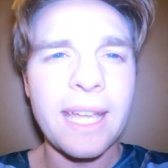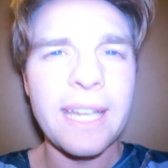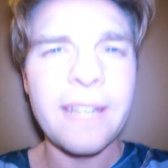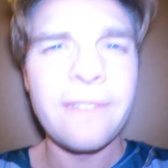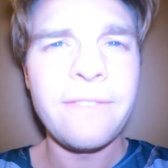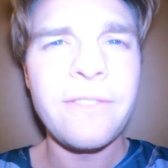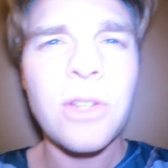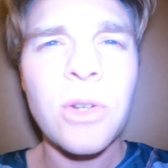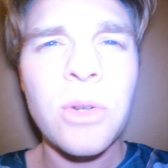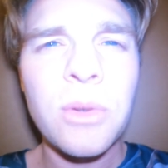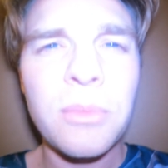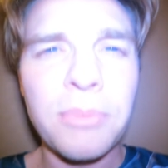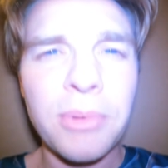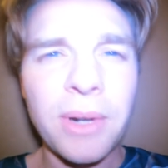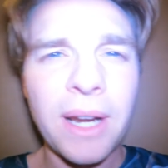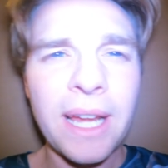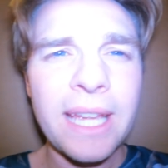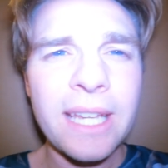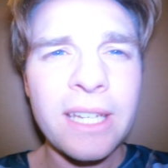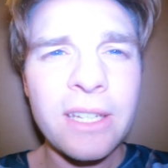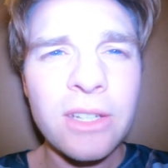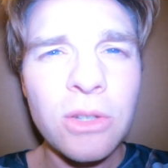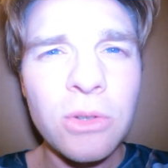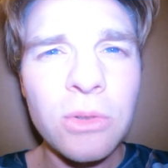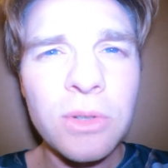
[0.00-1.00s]
And if you're
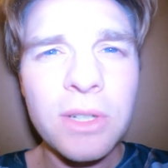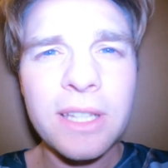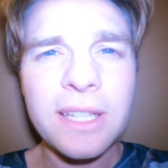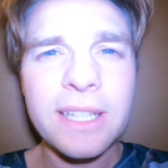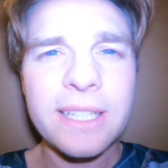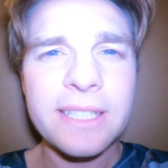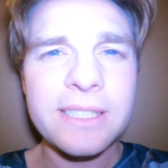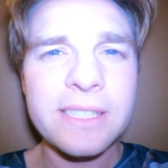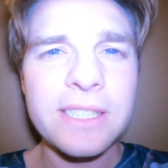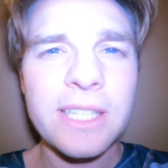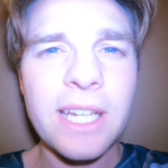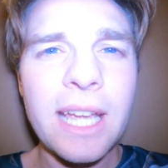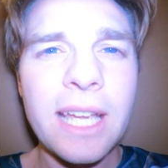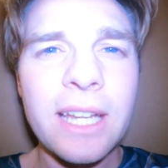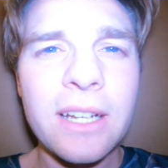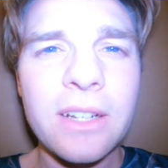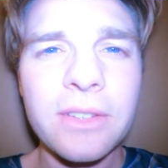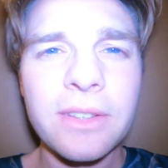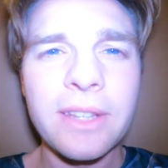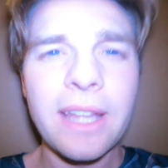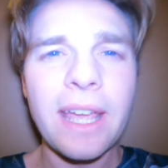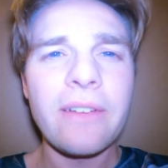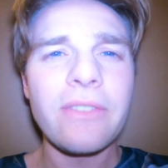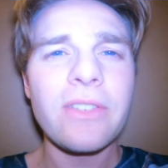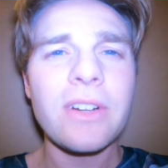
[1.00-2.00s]
brand new to this this
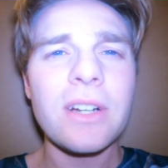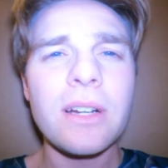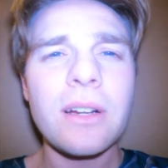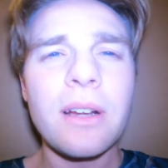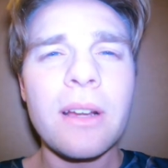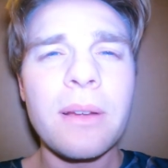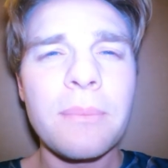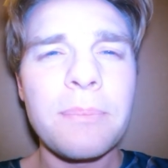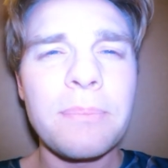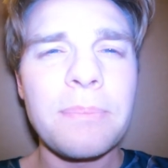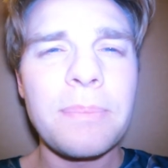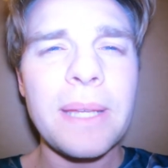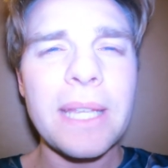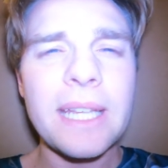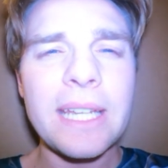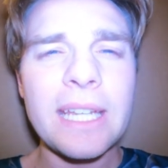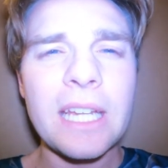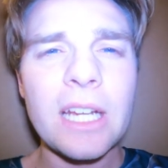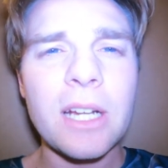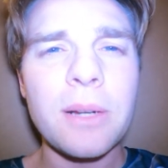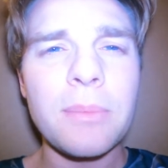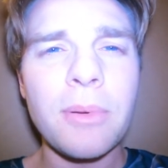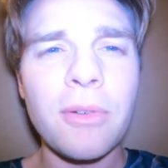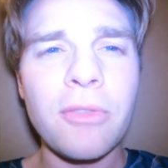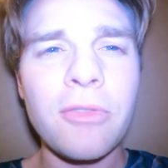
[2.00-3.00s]
channel, never been
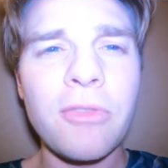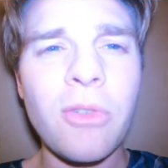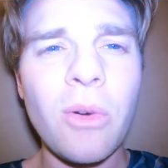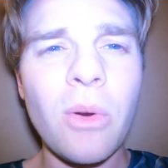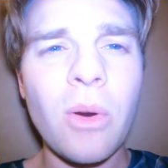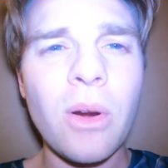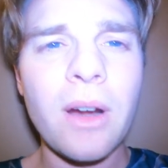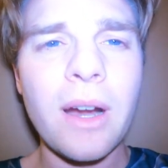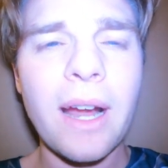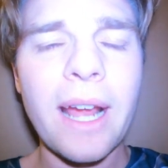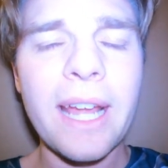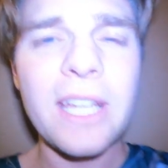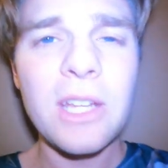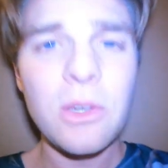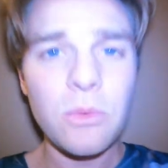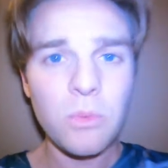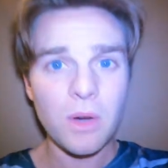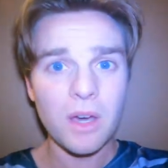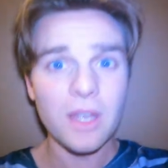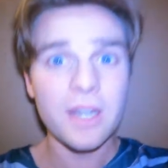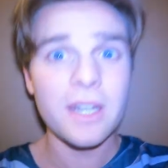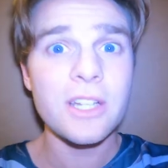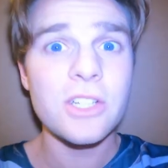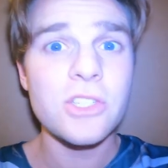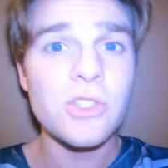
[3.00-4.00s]
here before, and you
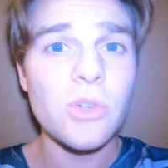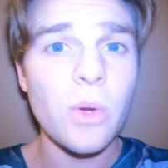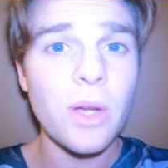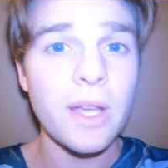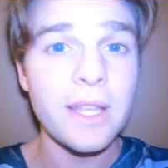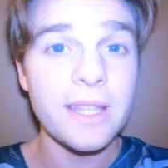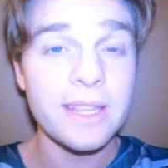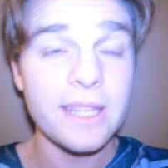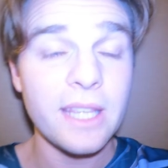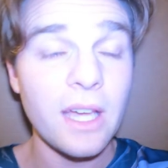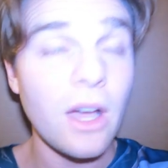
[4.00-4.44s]
wanna join